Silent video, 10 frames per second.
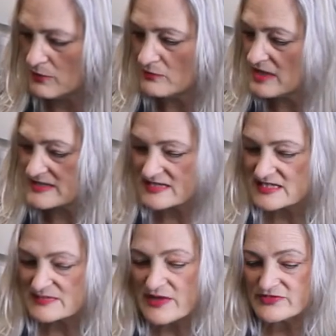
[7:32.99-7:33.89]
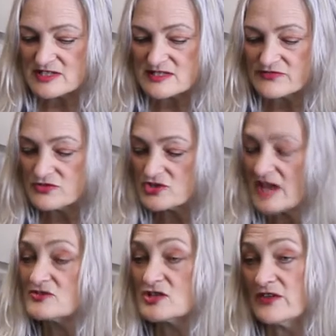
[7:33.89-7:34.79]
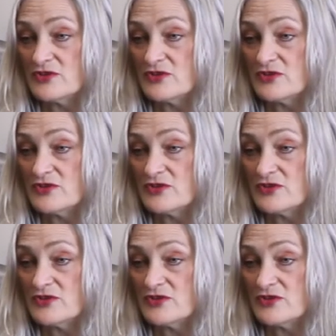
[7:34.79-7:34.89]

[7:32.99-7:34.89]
Well, let's see some evidence of you changing.